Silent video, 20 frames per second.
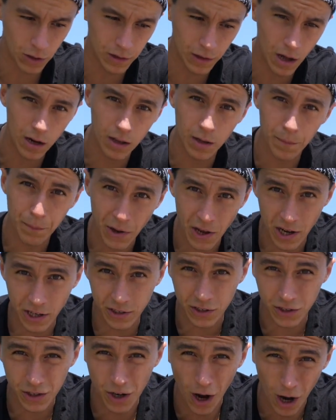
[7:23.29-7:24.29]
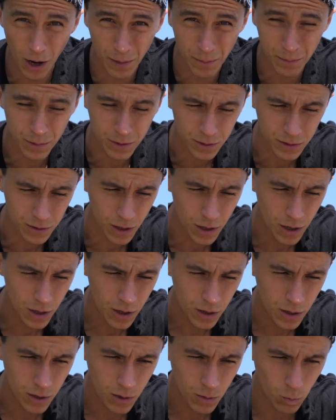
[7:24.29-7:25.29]
A lot of the pegs come
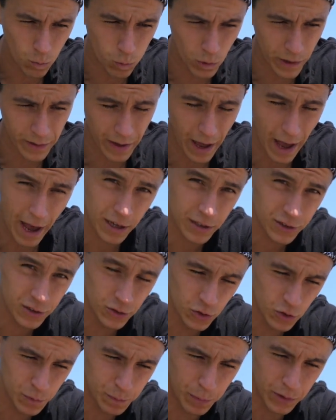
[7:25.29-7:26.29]
with axles,